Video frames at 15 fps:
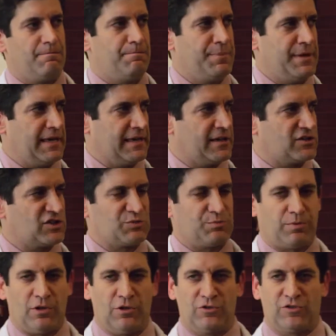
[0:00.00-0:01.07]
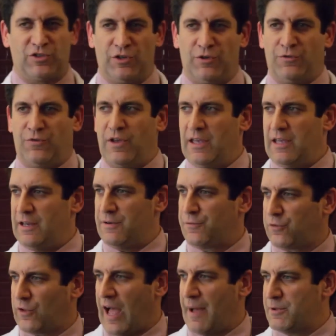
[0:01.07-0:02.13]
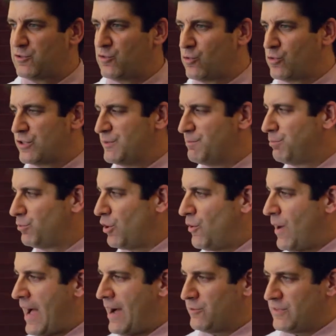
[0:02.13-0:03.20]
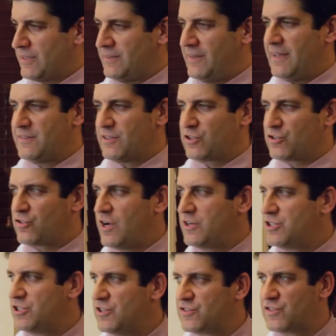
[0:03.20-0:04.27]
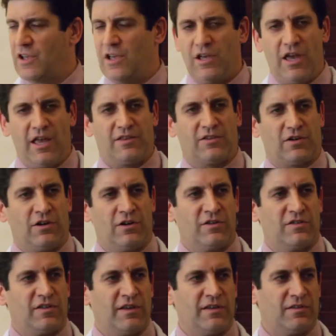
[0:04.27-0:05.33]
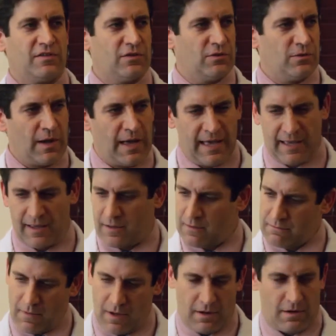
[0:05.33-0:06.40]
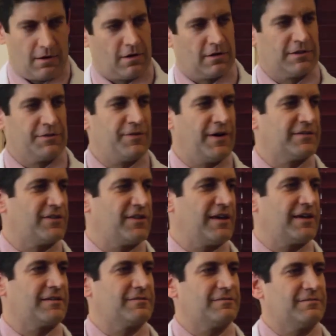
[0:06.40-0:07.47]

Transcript: big explosive inflammatory blowout that led to crutches, it turns into a, hardly felt a thing.